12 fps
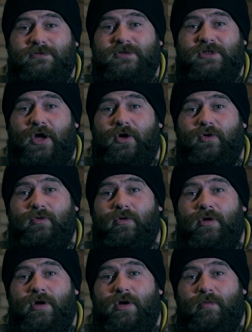So
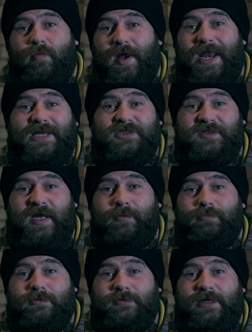my next
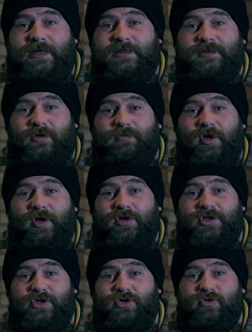step is I'm going to
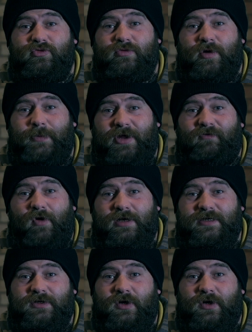do a bit of riding